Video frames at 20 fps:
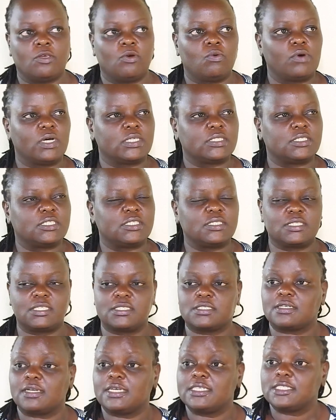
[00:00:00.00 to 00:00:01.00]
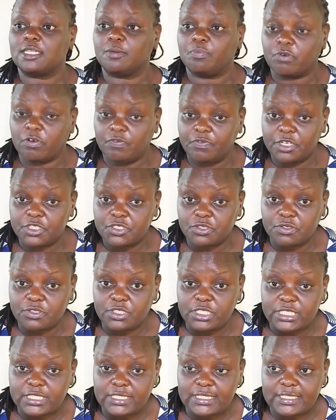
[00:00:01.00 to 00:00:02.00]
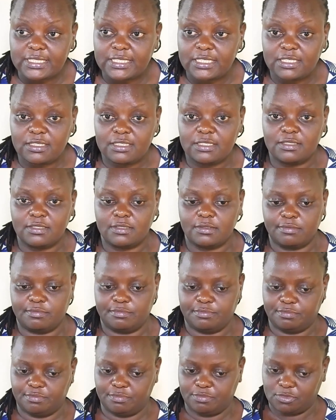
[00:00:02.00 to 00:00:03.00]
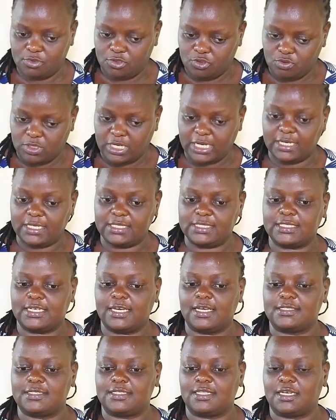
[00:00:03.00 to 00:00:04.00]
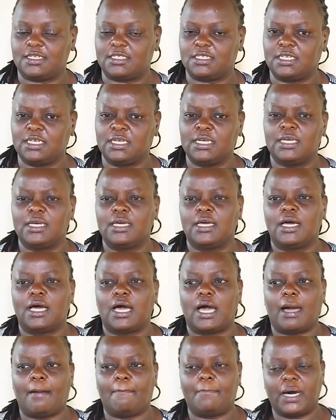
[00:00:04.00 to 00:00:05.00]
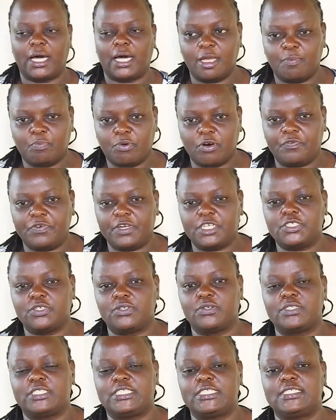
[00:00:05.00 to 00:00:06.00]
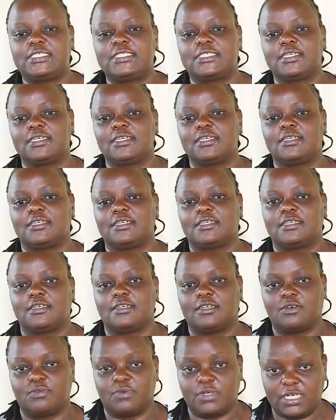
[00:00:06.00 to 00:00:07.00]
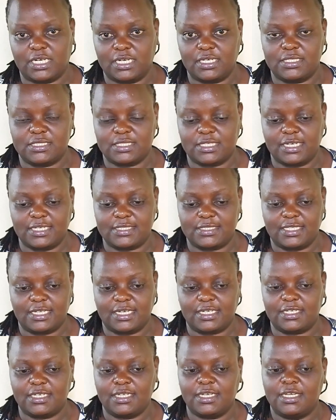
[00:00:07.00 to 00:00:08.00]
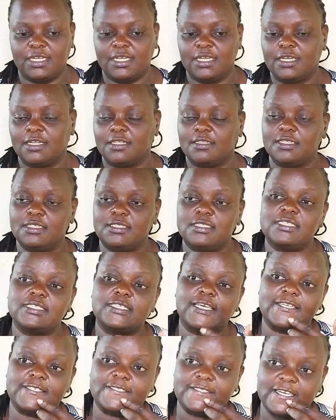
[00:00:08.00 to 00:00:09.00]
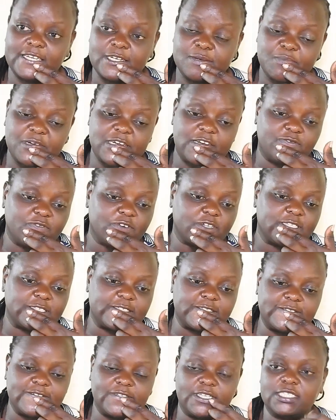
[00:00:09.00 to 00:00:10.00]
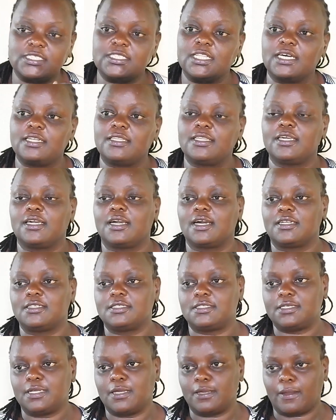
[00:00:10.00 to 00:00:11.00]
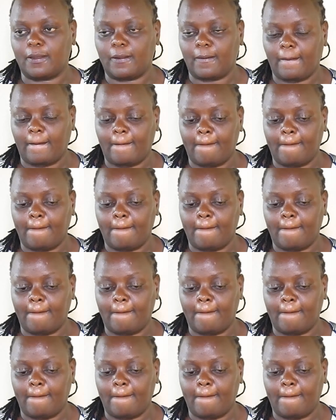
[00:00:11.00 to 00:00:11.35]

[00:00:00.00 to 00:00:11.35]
Was Jesus Christ a professional teacher? You can discuss that. Am a professional teacher? You can discuss that. This is an assignment for the students that they can take.